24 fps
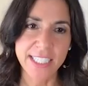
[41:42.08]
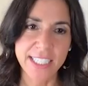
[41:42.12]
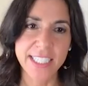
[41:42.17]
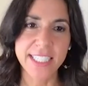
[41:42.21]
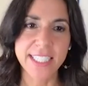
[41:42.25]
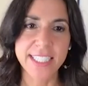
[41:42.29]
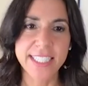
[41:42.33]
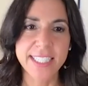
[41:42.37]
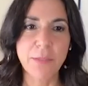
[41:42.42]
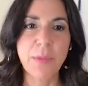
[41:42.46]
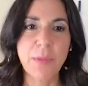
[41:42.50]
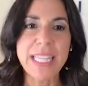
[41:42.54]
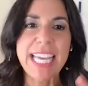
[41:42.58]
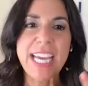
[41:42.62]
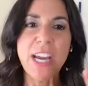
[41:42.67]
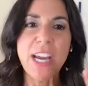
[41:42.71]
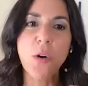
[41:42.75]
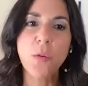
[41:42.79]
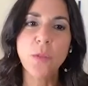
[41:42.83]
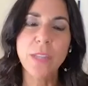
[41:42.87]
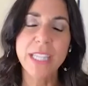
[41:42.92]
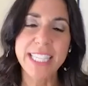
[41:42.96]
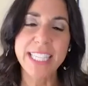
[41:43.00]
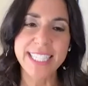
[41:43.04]
to see when they
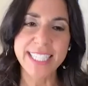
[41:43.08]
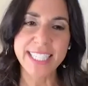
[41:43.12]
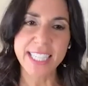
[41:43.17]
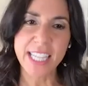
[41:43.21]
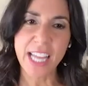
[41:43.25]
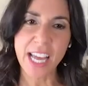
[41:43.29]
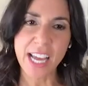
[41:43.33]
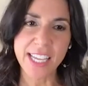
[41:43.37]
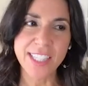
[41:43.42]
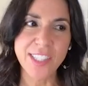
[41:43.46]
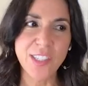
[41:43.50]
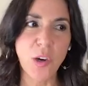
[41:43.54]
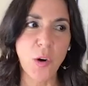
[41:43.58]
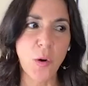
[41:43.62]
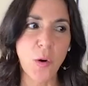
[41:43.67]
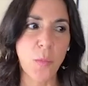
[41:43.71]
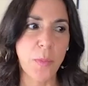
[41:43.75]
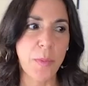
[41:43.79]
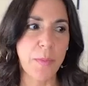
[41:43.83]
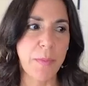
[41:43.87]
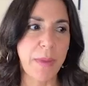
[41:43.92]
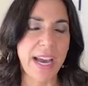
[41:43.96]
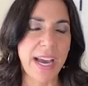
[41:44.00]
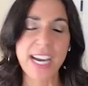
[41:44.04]
when the salons
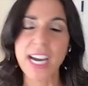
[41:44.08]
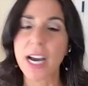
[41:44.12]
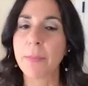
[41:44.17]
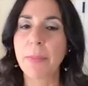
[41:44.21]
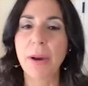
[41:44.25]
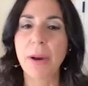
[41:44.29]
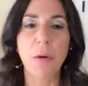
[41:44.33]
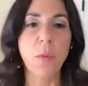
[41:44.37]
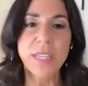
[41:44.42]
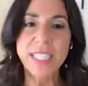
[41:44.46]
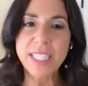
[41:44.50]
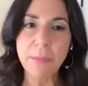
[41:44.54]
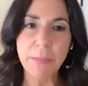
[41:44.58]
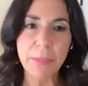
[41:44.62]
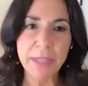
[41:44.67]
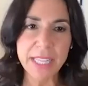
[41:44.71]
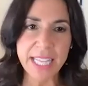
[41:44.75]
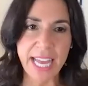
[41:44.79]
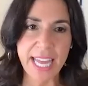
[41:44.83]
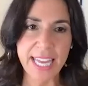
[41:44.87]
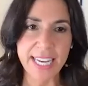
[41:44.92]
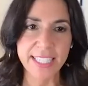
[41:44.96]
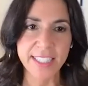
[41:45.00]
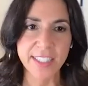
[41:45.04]
open back up. I wasn't
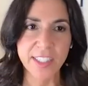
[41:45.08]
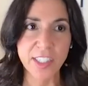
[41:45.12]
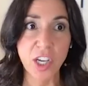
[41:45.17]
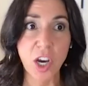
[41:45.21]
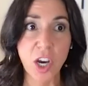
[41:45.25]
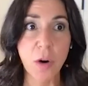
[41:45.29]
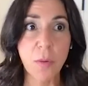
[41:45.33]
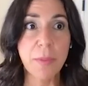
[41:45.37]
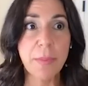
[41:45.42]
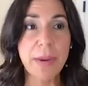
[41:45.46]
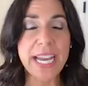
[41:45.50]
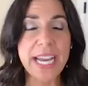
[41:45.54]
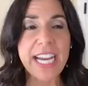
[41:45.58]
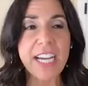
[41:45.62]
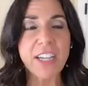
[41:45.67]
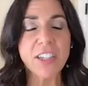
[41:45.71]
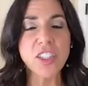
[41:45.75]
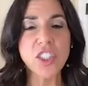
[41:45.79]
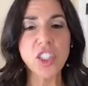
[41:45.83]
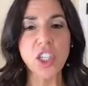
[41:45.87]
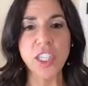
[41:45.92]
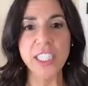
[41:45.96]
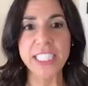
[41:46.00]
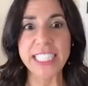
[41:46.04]
planning to go, but my hair
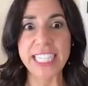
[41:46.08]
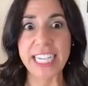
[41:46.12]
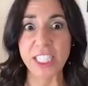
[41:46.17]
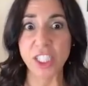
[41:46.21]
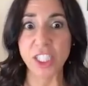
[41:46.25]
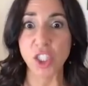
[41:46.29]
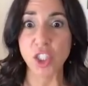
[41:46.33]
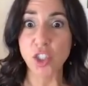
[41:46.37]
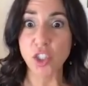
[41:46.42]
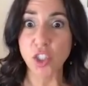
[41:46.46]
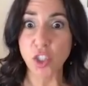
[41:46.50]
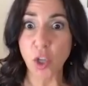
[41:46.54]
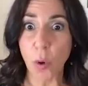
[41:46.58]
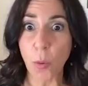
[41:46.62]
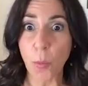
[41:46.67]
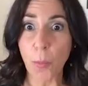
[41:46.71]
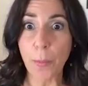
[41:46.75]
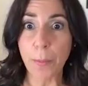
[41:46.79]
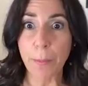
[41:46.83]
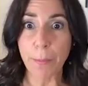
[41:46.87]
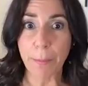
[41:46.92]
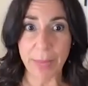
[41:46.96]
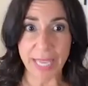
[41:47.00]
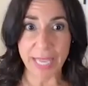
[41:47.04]
started to get
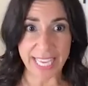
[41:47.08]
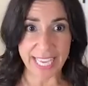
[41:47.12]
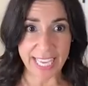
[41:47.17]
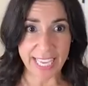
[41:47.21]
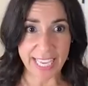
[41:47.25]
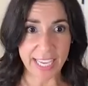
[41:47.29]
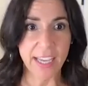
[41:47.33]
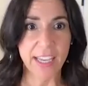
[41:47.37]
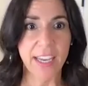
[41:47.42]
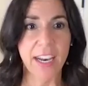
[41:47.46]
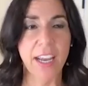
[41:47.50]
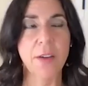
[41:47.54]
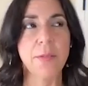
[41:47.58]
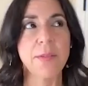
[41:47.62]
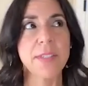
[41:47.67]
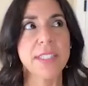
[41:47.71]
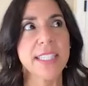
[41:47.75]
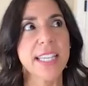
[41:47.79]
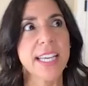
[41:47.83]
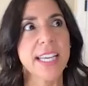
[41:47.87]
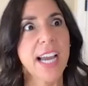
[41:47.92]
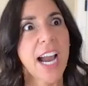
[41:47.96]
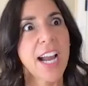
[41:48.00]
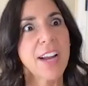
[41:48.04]
so big, and I was
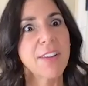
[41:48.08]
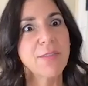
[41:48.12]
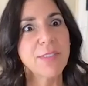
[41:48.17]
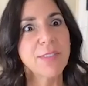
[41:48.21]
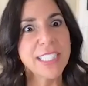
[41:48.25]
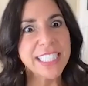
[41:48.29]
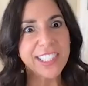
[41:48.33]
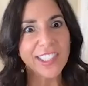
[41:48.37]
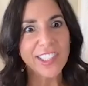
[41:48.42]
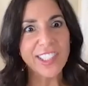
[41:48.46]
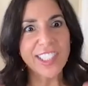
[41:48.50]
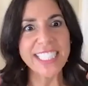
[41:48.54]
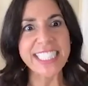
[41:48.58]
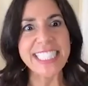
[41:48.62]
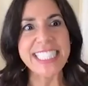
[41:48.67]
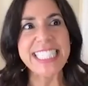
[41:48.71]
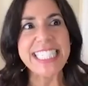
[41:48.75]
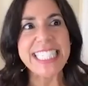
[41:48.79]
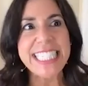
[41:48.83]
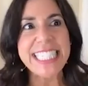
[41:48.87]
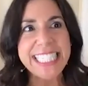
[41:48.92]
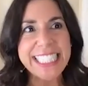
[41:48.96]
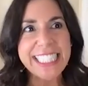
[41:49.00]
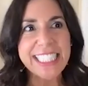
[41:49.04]
like, I really just
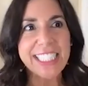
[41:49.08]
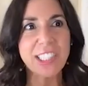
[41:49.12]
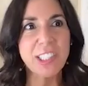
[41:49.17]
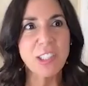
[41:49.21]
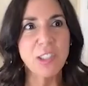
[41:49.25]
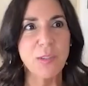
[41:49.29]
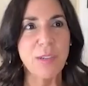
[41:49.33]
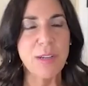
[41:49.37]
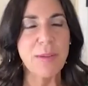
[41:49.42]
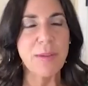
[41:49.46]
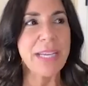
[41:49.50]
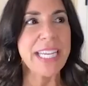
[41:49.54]
need to trim